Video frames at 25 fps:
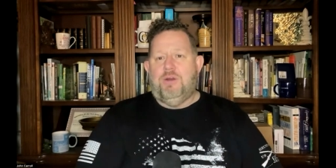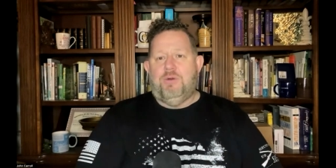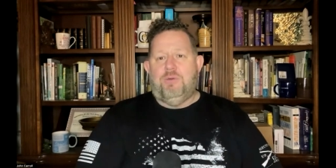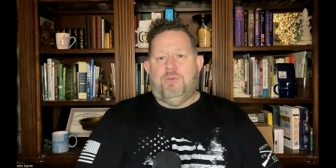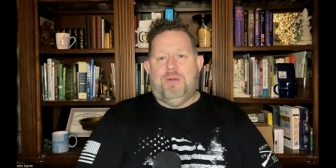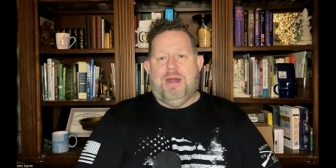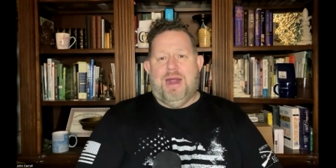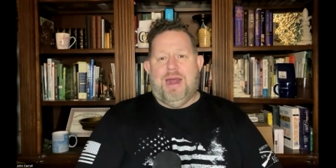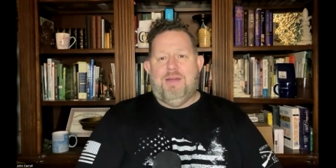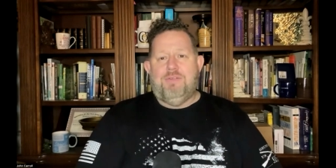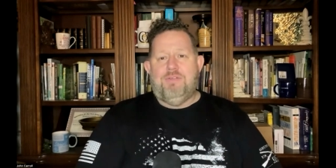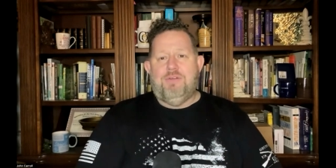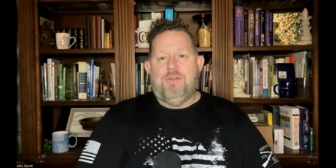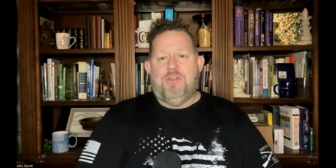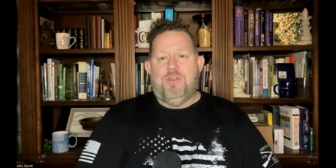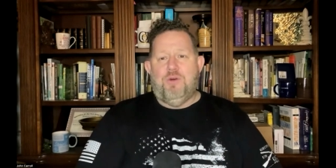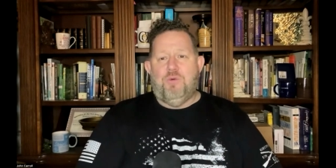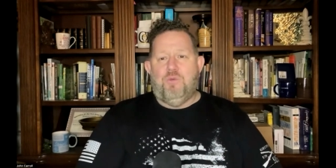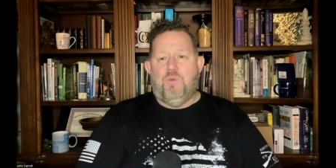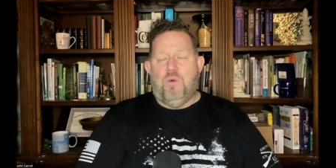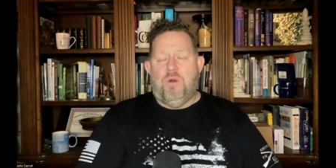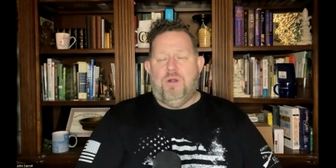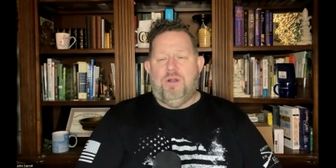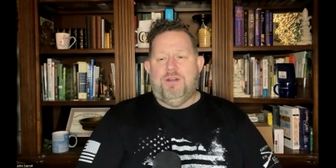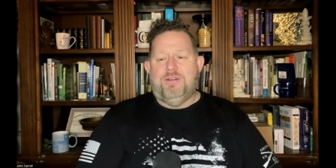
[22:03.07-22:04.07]
Rather, the
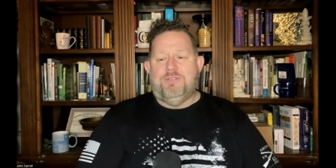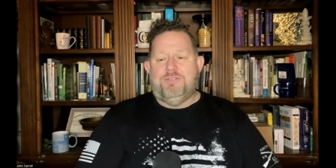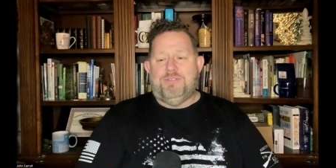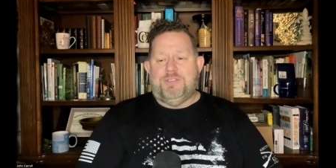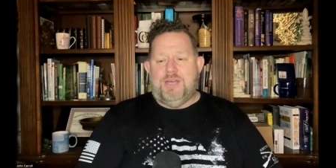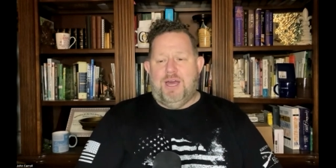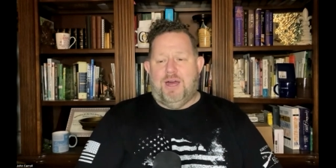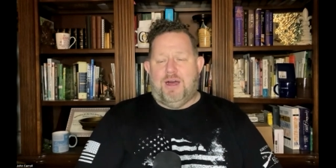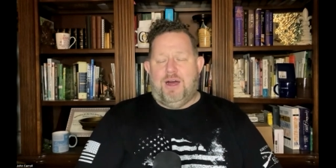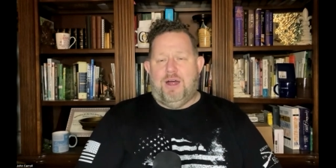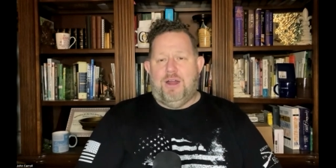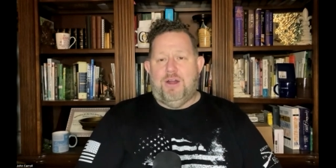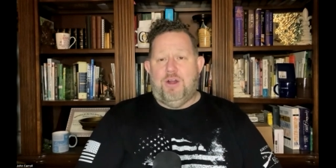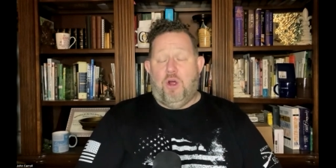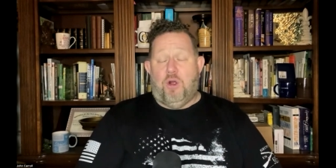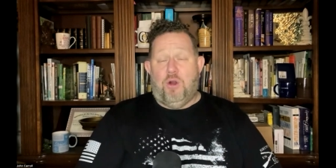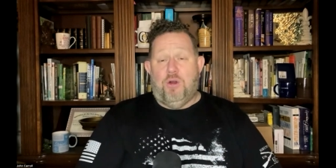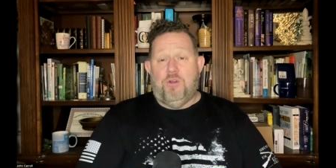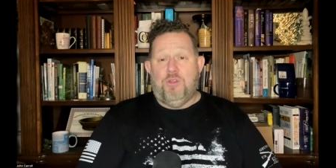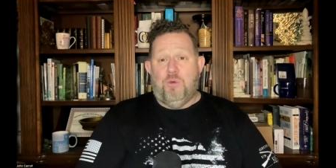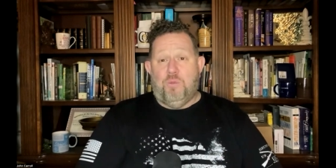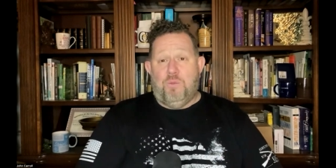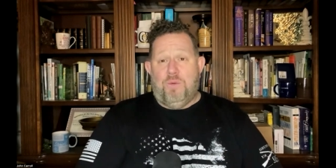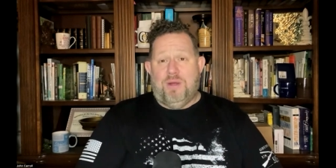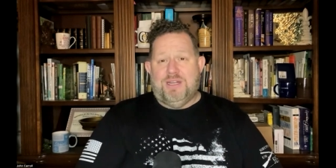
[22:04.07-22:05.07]
Word of God
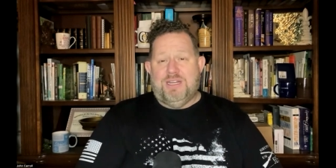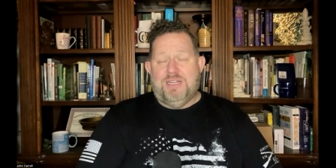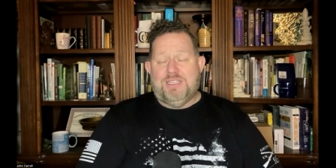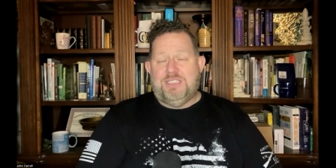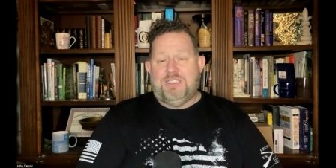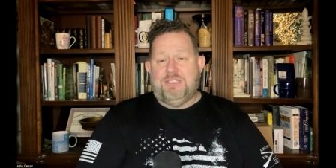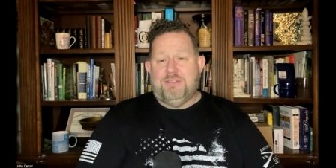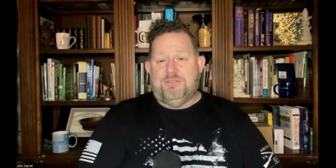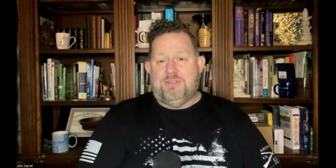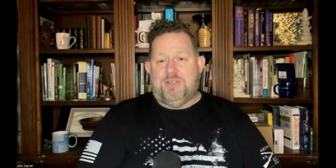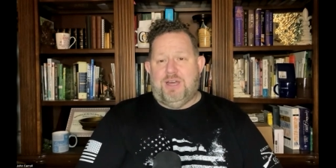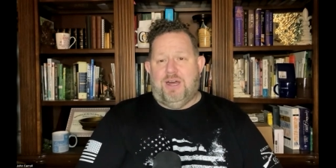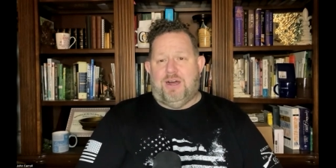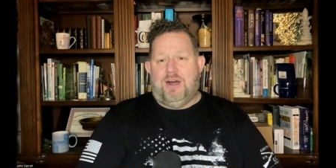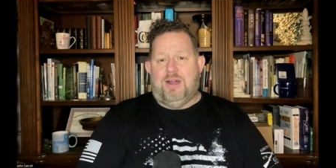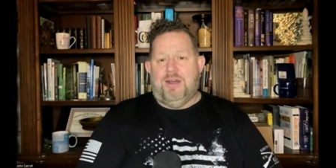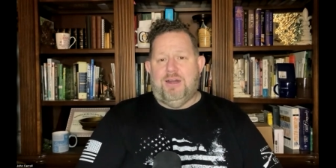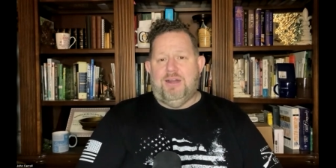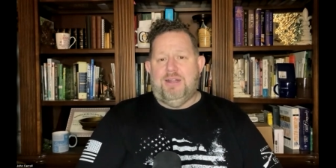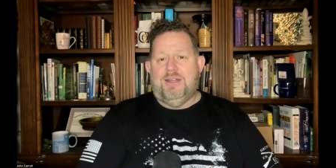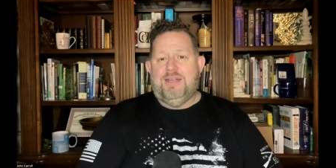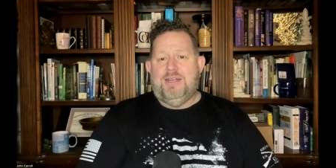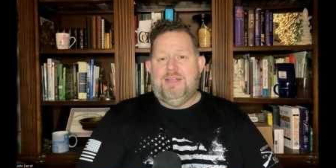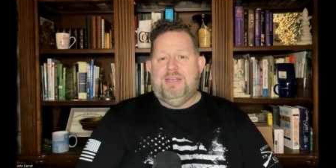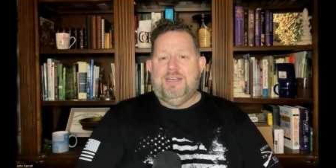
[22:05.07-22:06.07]
or the oneness of
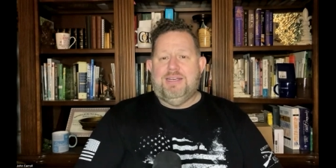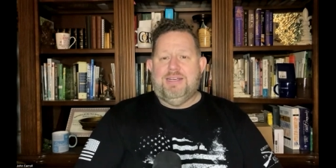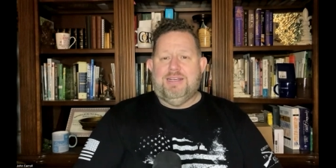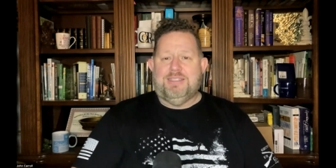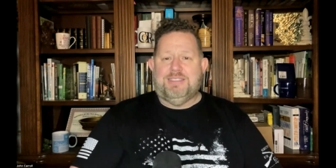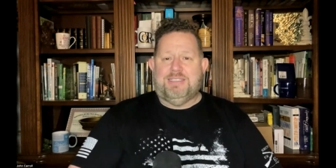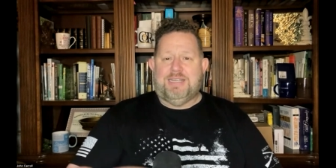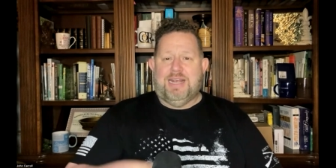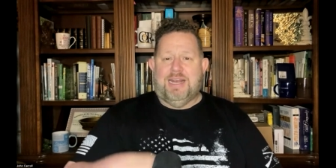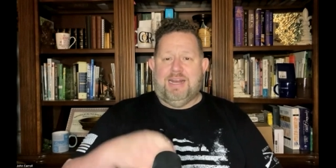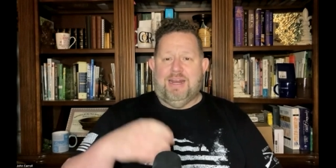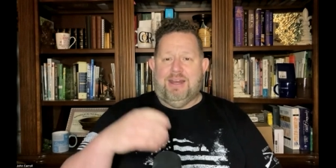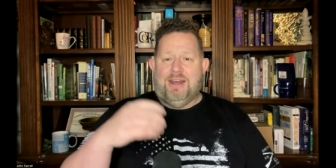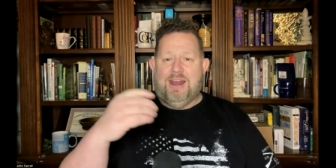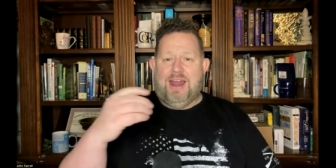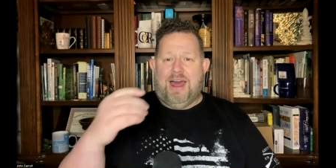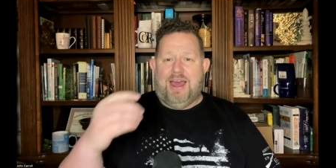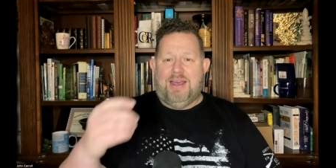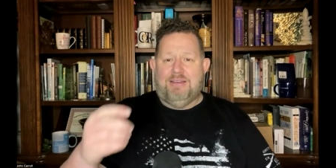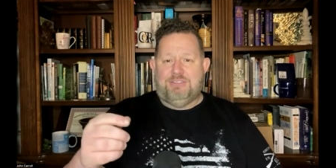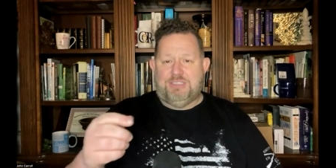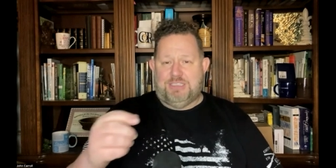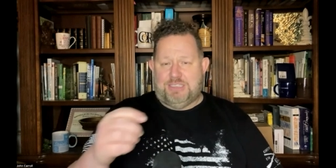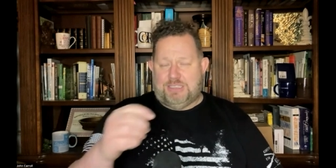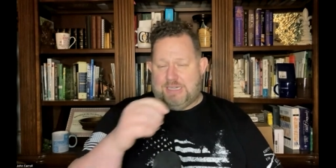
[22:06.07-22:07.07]
God is a
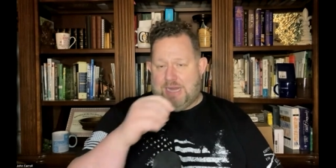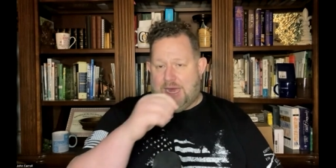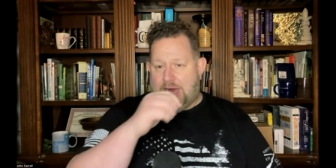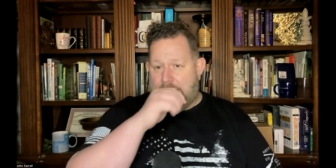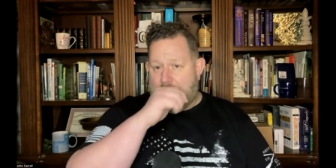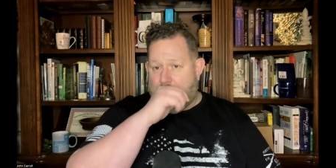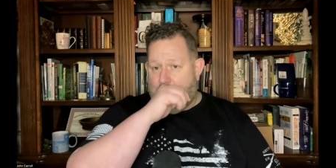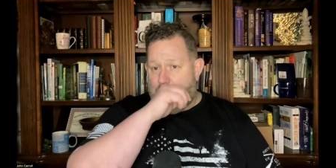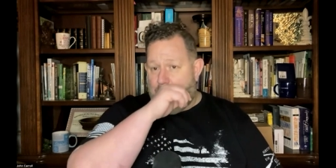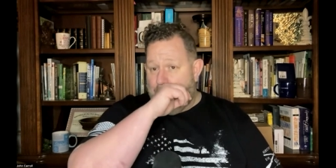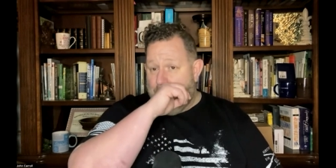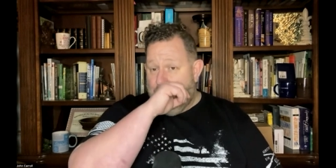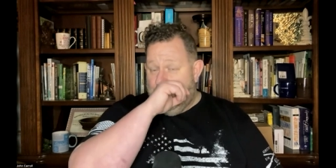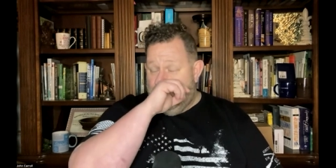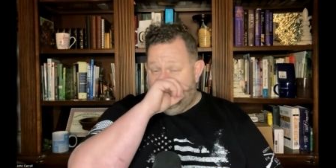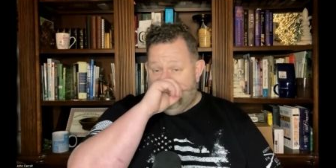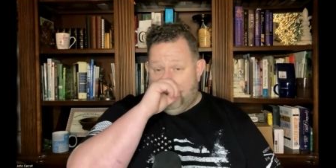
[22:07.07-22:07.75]
lifestyle.